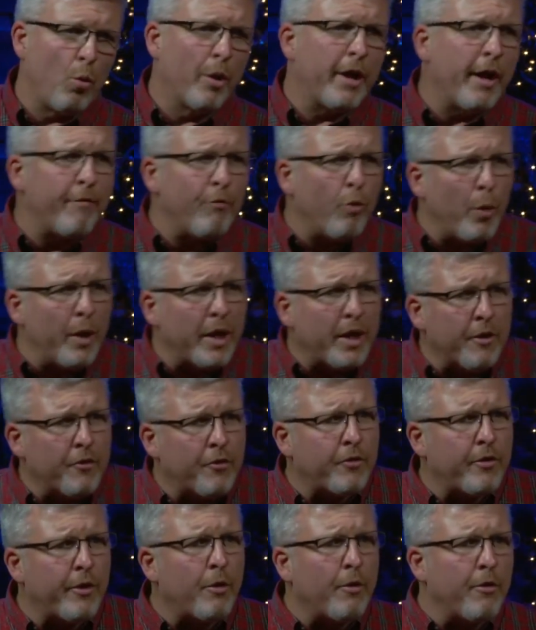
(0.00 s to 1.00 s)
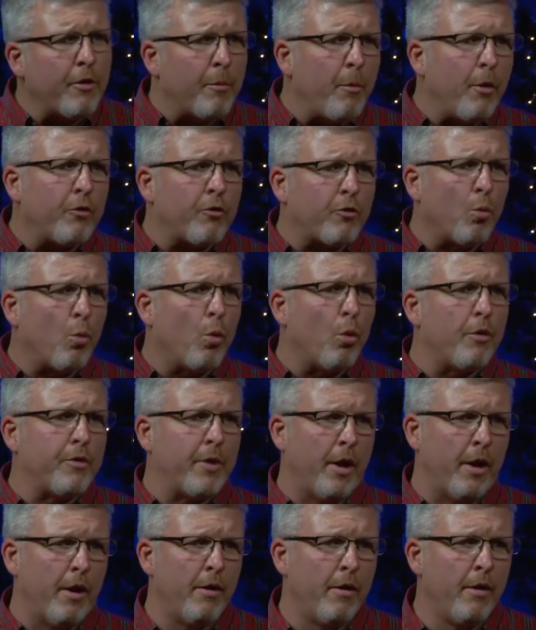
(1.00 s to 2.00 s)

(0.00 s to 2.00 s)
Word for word: whatever we consider the most worthy.